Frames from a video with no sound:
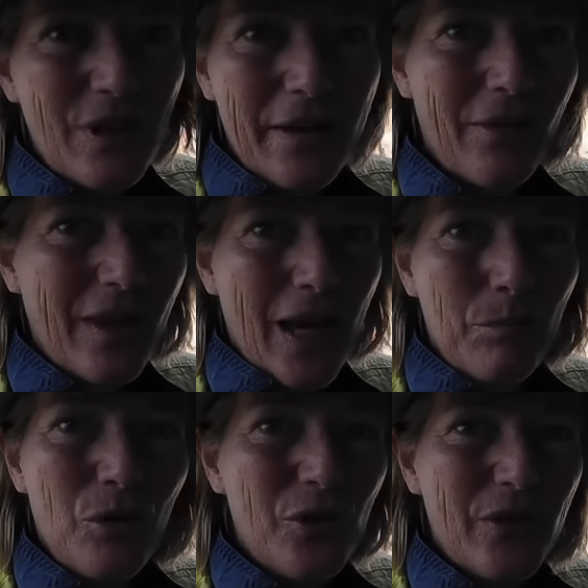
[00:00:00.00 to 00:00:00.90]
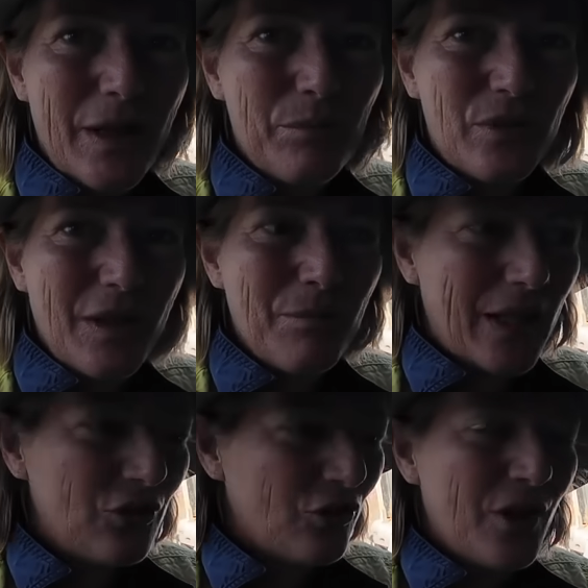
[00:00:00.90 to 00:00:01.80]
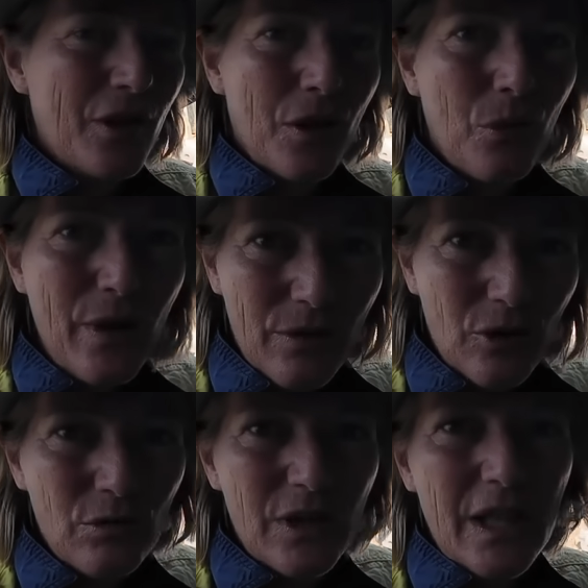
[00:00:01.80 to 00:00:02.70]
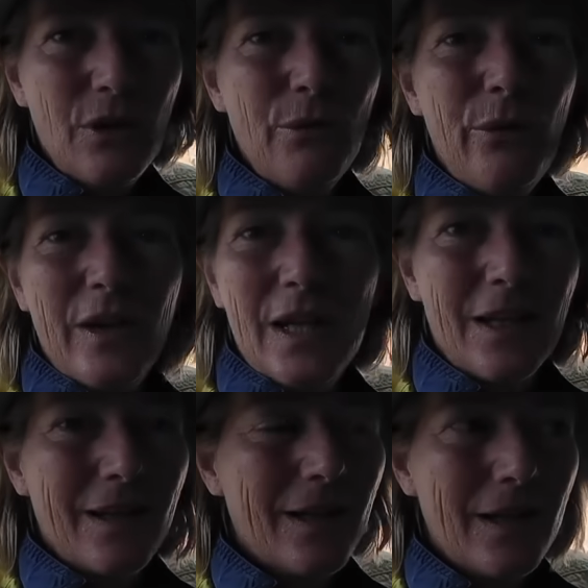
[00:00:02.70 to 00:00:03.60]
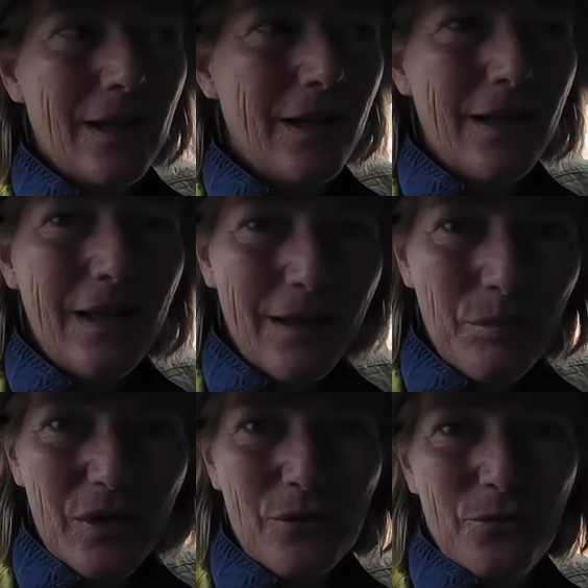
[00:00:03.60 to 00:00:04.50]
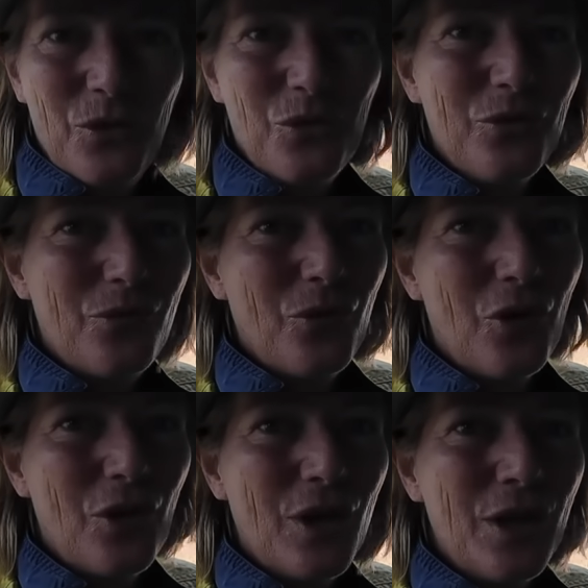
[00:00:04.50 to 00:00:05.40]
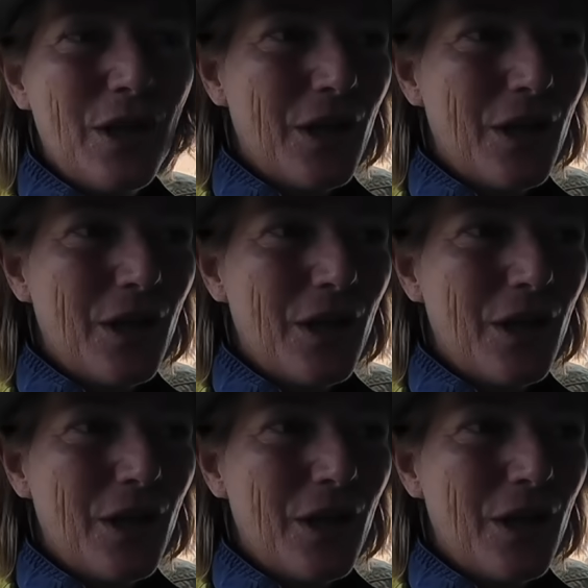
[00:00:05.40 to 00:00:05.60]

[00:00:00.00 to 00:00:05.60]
run his camp all day pretty much, with only using a little bit of fuel for